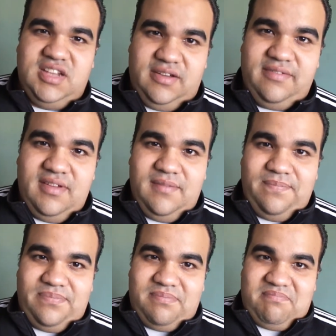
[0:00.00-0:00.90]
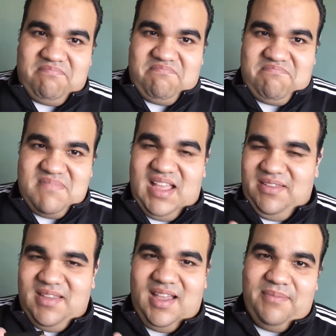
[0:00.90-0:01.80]
job.
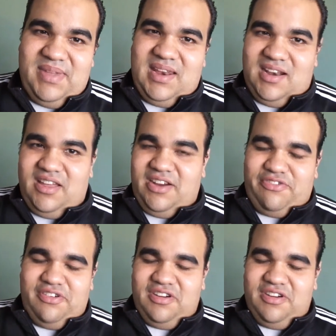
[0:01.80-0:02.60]
Another